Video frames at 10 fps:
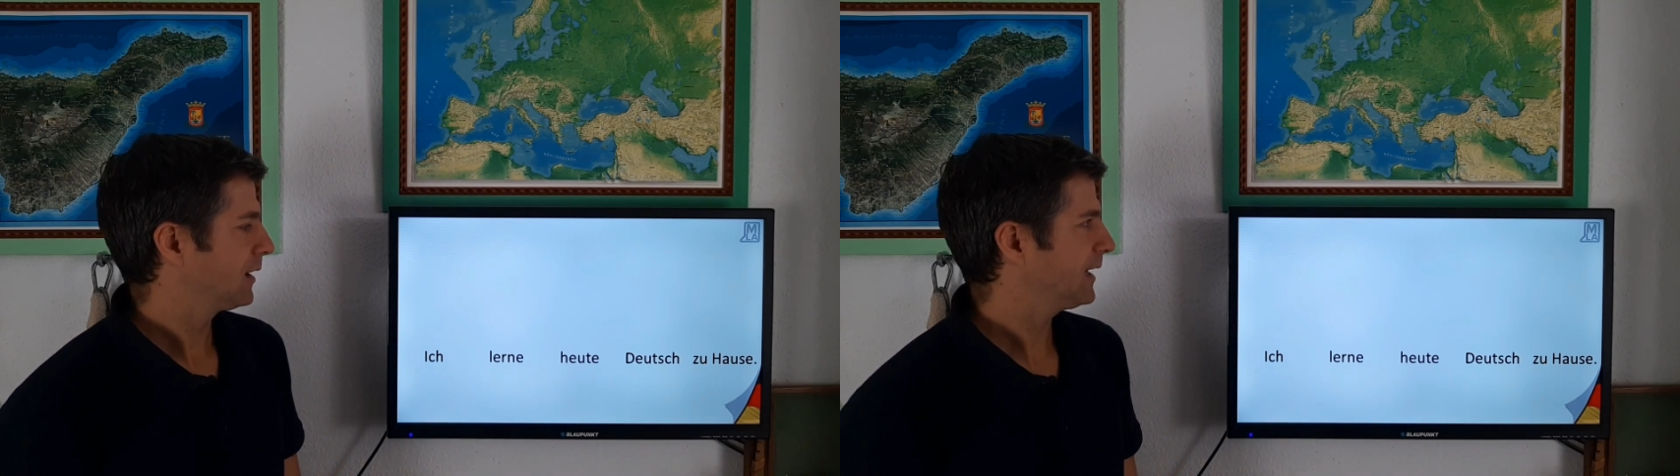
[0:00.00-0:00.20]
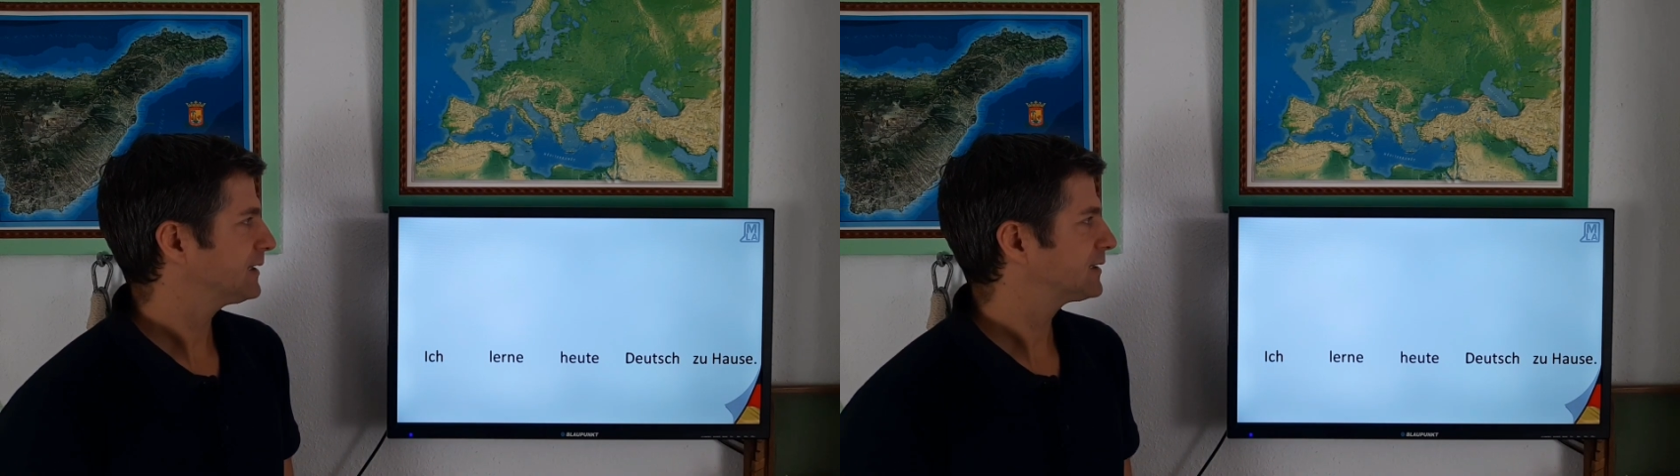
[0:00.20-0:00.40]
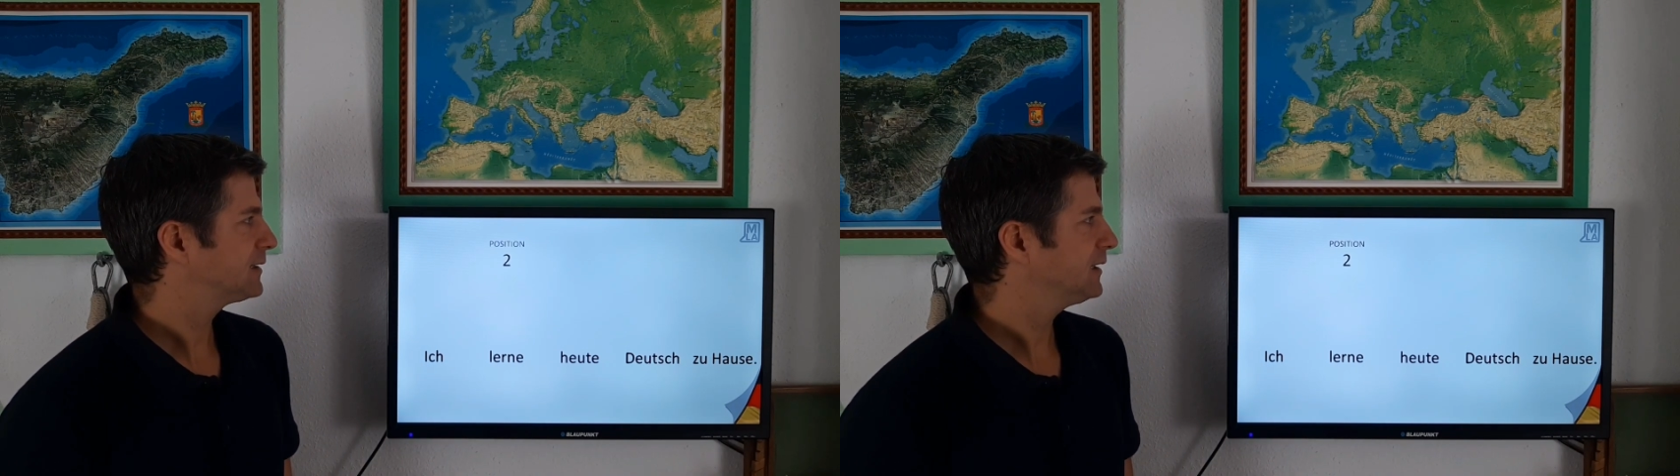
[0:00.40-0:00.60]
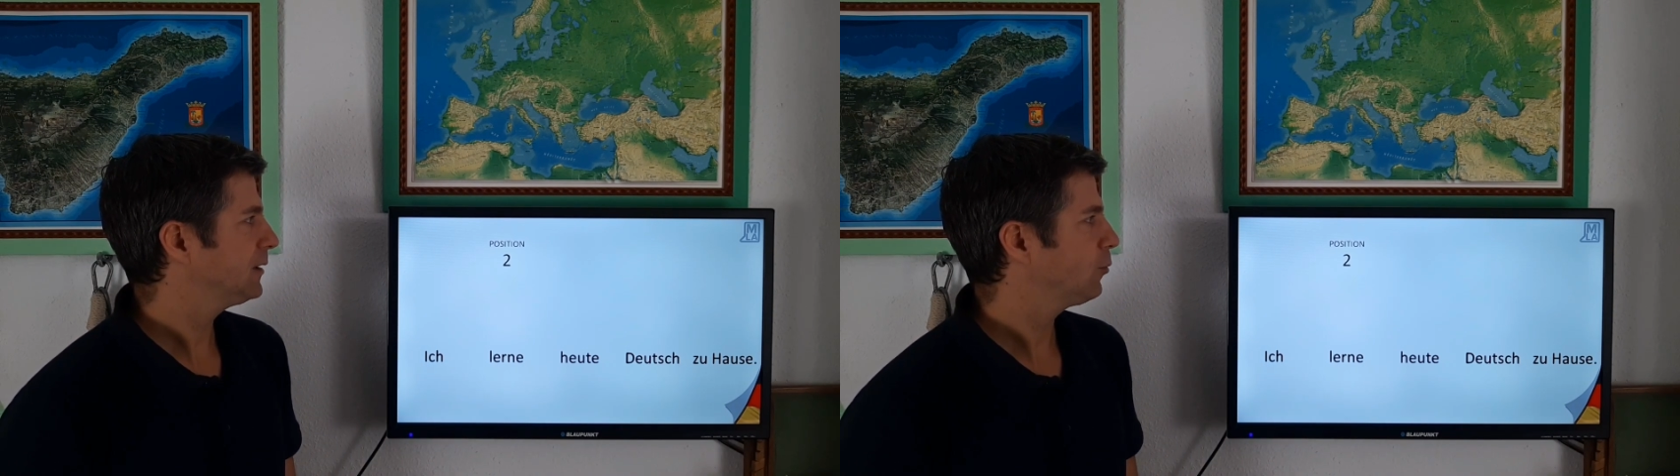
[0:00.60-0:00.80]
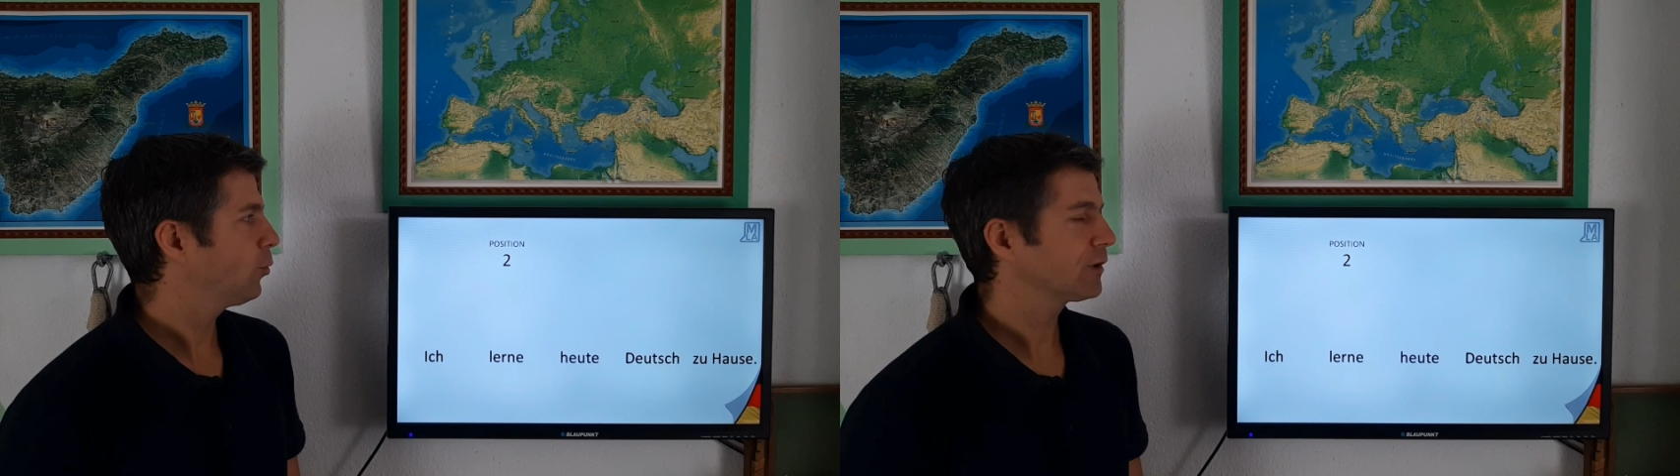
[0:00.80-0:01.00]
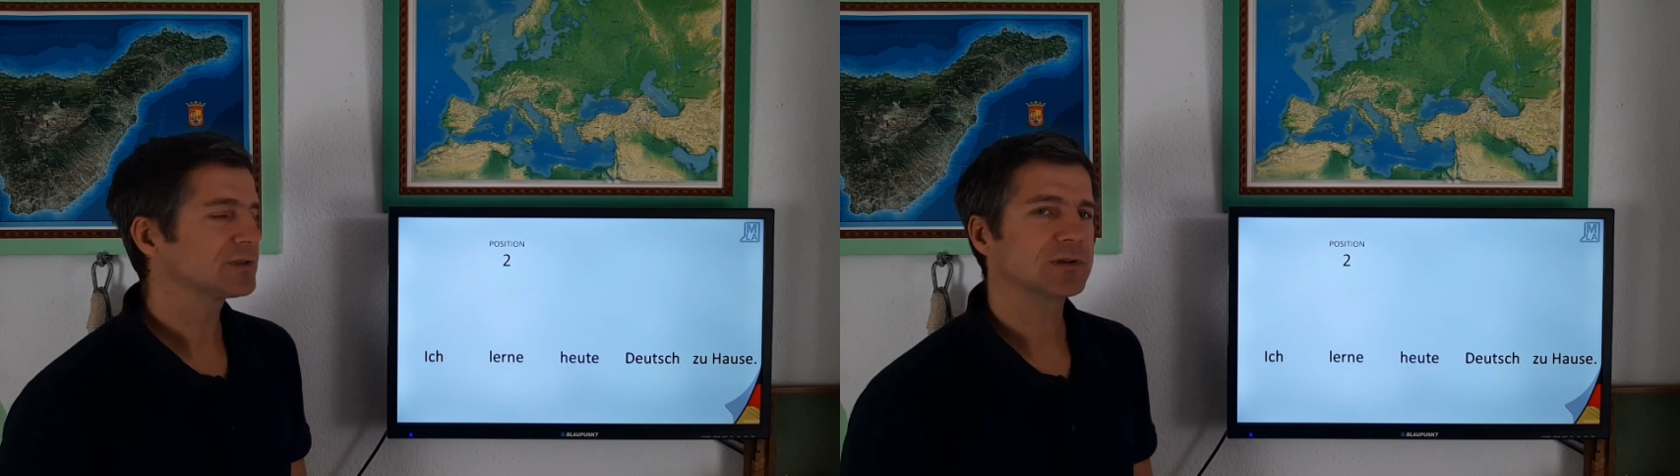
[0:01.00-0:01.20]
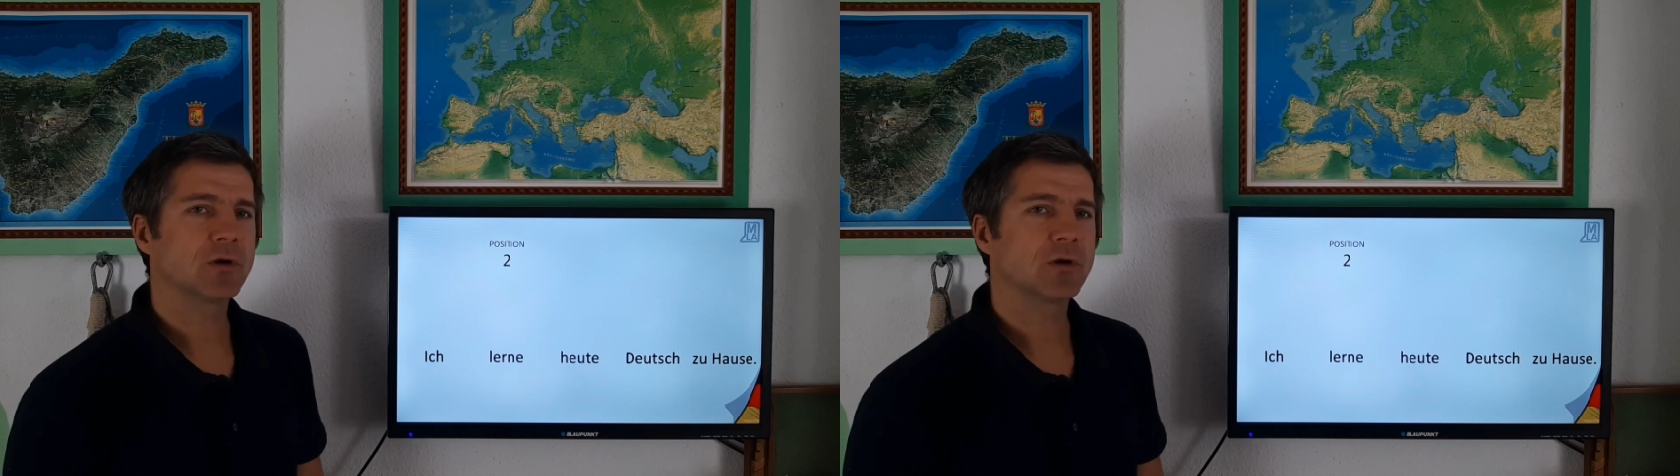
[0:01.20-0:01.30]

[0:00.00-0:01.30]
Let's see what's